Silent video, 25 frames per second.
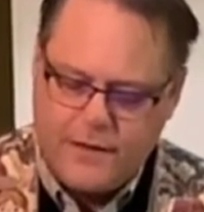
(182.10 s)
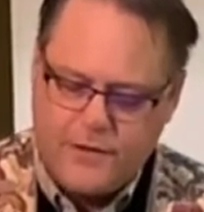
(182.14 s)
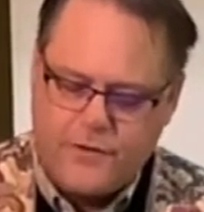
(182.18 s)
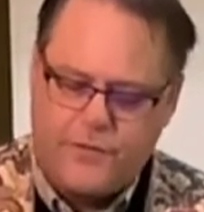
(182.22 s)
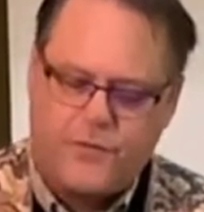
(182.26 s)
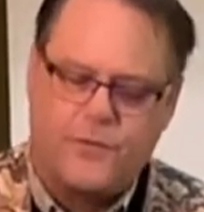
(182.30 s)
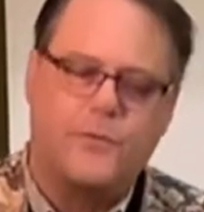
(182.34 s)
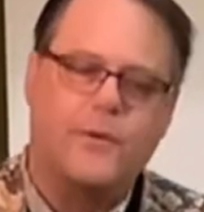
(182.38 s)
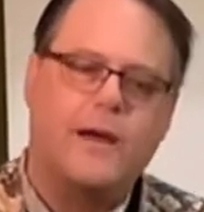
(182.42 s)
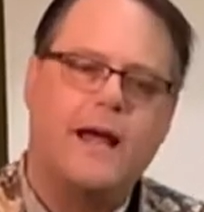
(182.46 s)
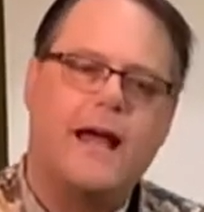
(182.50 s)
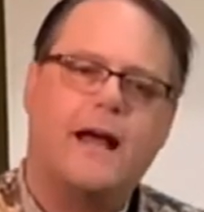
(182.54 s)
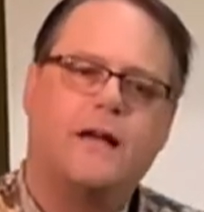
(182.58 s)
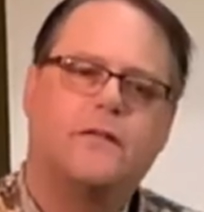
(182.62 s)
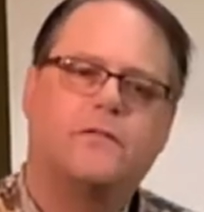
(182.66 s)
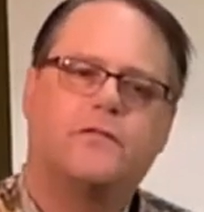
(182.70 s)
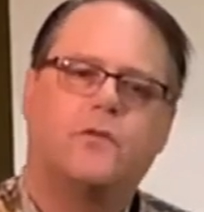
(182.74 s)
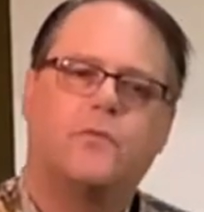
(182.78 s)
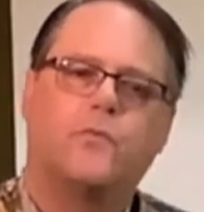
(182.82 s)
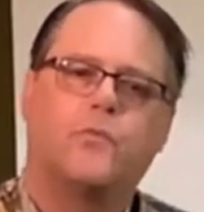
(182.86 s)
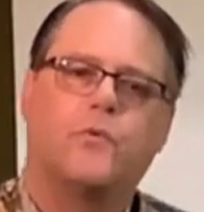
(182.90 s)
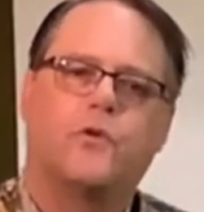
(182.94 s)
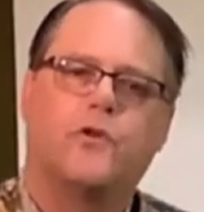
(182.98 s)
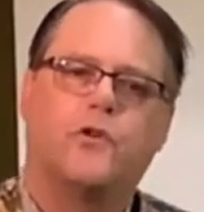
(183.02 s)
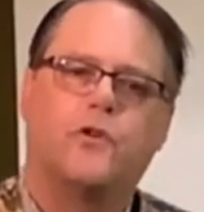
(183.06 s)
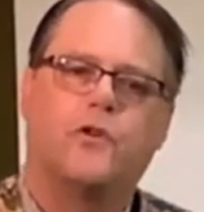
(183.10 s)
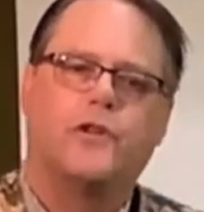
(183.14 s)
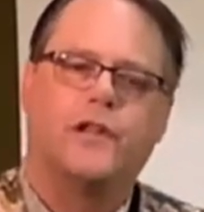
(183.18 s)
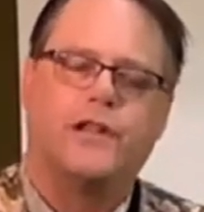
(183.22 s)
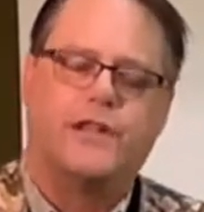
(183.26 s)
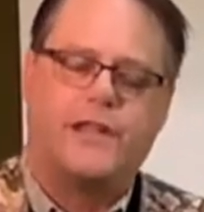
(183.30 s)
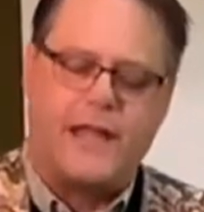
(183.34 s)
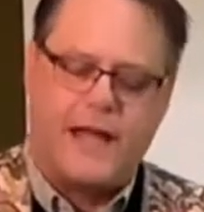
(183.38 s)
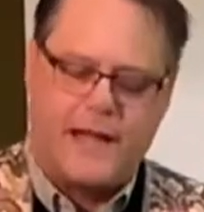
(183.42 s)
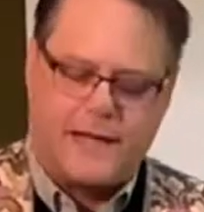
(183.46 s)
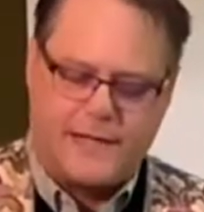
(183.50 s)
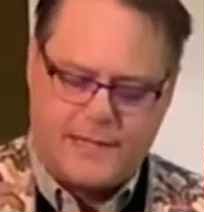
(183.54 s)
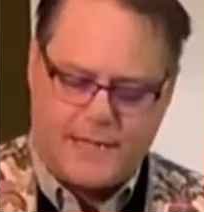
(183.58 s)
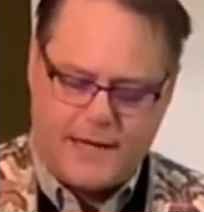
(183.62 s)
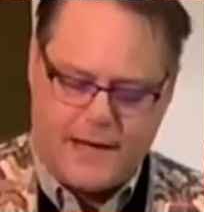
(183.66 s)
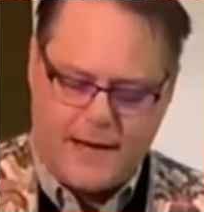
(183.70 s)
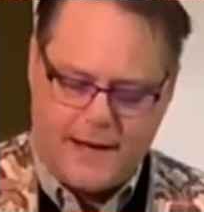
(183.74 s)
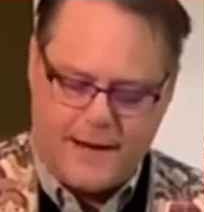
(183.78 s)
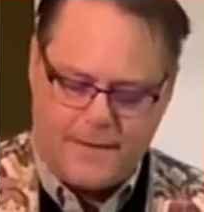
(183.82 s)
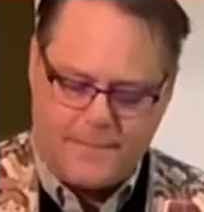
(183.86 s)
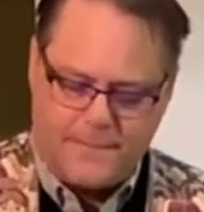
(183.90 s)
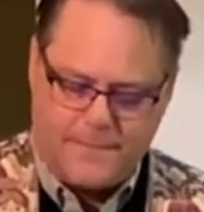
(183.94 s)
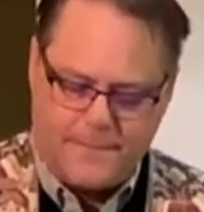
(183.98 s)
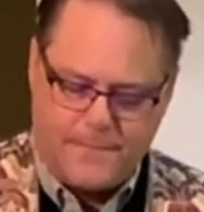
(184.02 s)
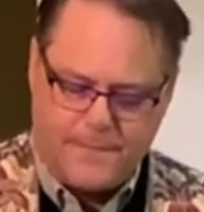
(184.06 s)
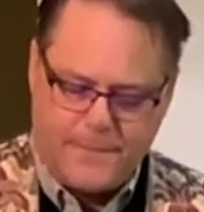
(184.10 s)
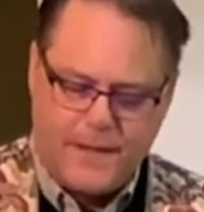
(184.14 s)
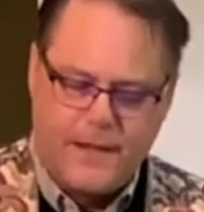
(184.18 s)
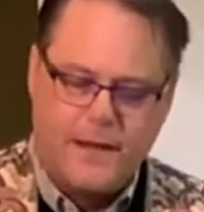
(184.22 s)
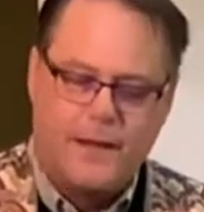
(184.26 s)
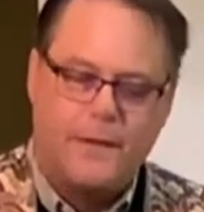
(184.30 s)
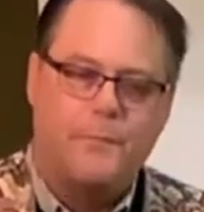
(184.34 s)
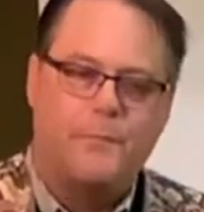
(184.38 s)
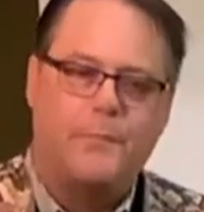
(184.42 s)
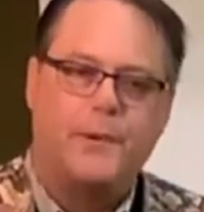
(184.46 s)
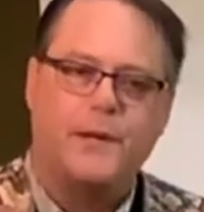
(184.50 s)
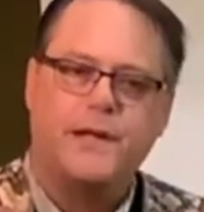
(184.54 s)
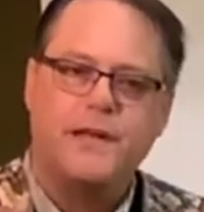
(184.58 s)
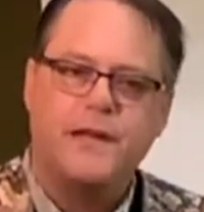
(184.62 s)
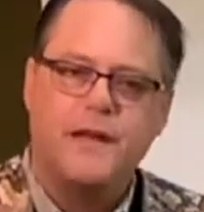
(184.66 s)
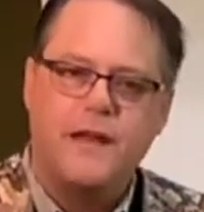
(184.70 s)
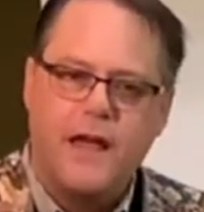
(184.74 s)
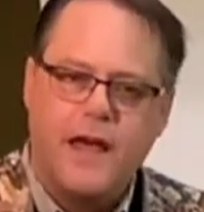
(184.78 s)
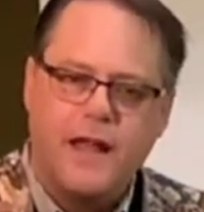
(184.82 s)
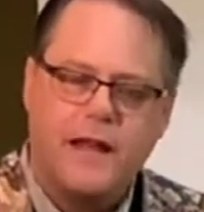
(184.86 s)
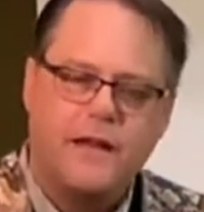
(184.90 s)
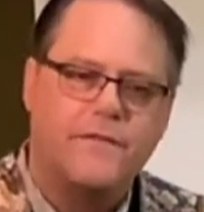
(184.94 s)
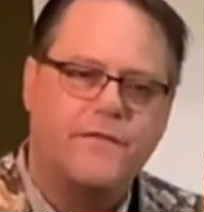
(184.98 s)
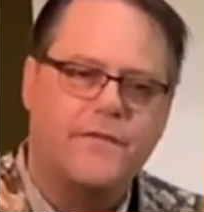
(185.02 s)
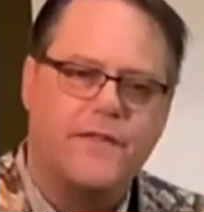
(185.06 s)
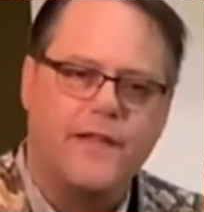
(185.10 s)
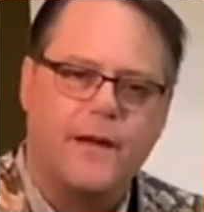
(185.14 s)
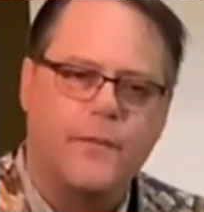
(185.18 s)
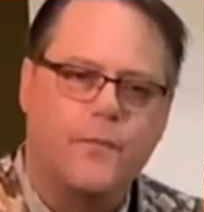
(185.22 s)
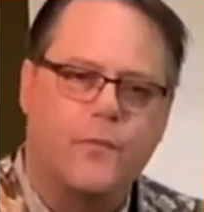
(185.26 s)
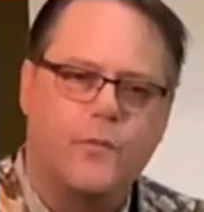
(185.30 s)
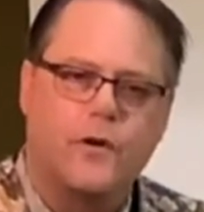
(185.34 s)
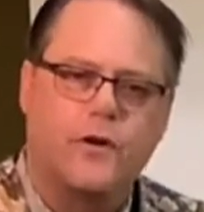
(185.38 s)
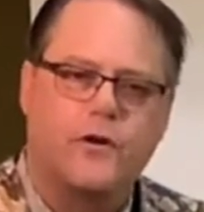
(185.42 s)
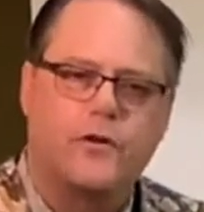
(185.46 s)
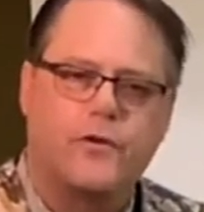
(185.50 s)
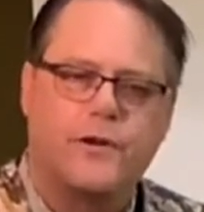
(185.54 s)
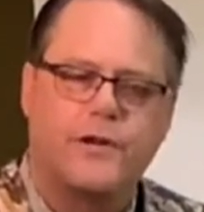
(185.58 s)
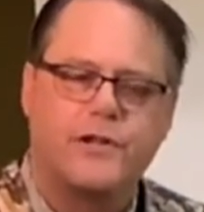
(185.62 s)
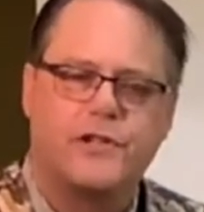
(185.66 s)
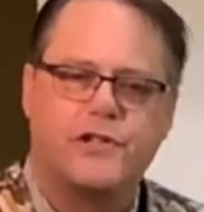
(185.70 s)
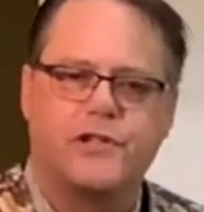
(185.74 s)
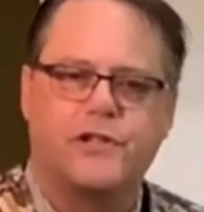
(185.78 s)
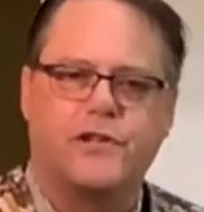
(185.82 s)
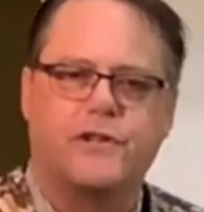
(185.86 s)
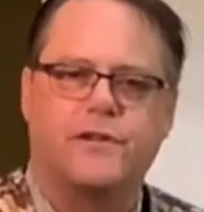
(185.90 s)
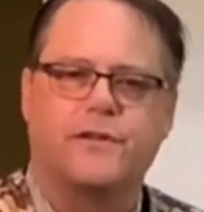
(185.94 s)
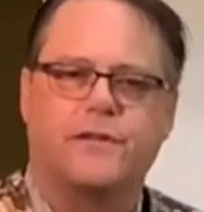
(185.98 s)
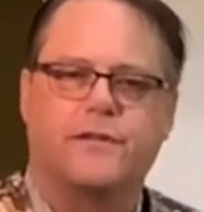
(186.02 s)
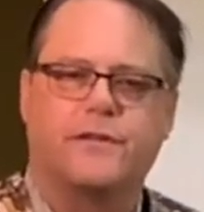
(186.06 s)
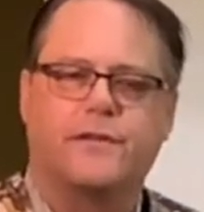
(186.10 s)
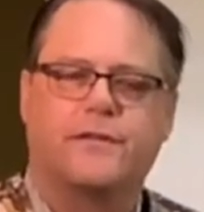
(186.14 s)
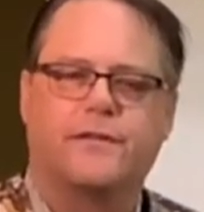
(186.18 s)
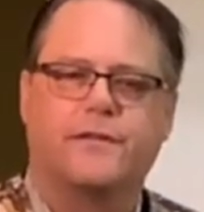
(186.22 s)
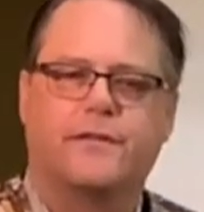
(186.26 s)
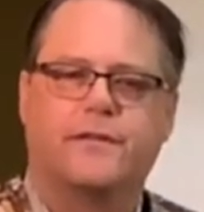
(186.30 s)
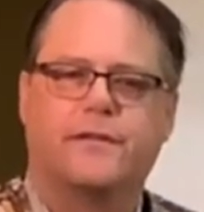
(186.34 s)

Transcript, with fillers: throughout the world at that time, but none of them were Christian.